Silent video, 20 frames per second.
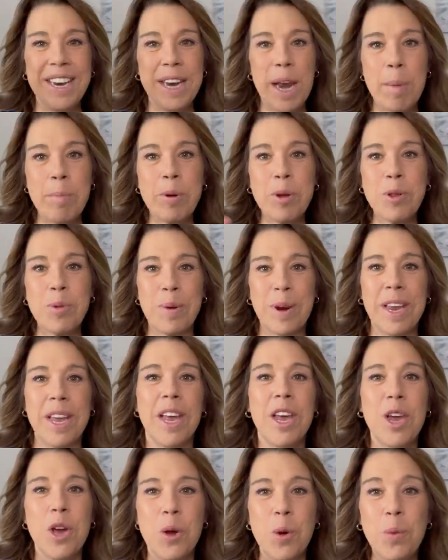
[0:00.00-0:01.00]
Number three,
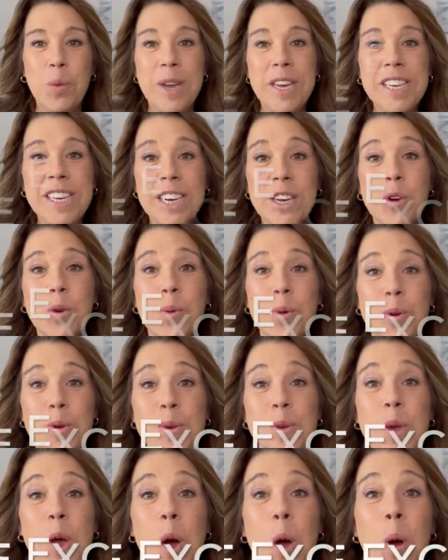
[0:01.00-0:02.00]
we did
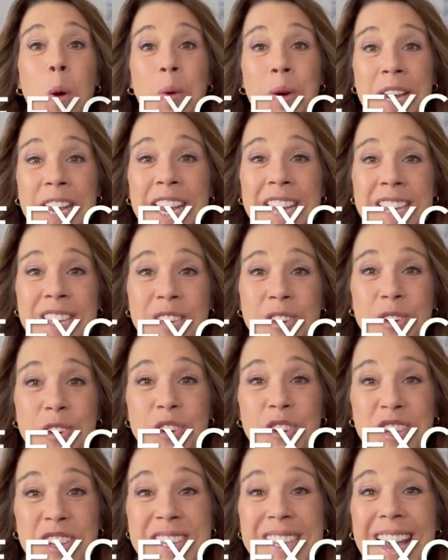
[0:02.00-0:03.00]
cruise only
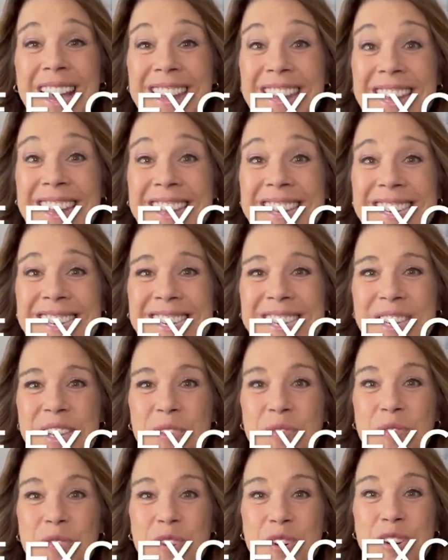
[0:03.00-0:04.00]
excursions. I think this is
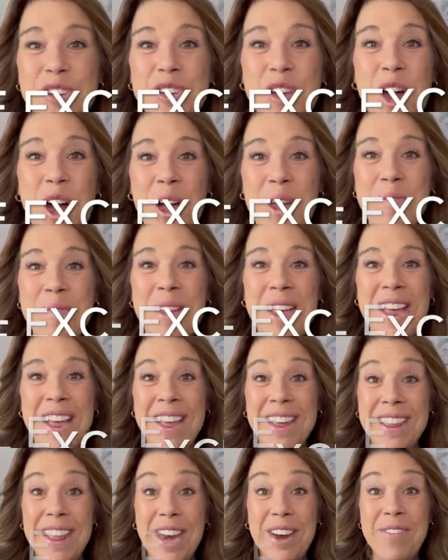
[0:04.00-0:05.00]
the first time
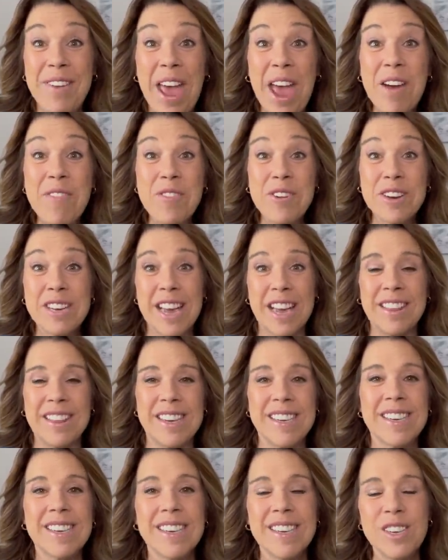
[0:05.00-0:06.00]
that I've ever done
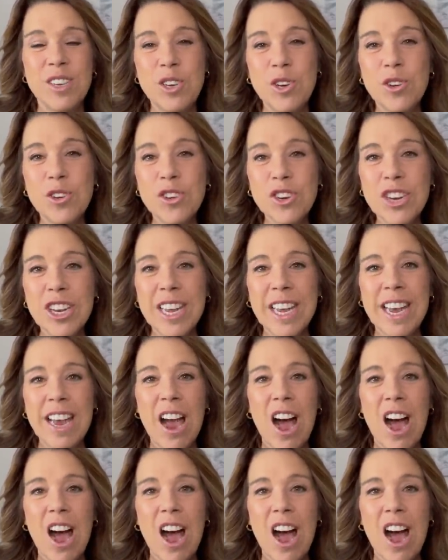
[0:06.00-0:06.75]
this, because usually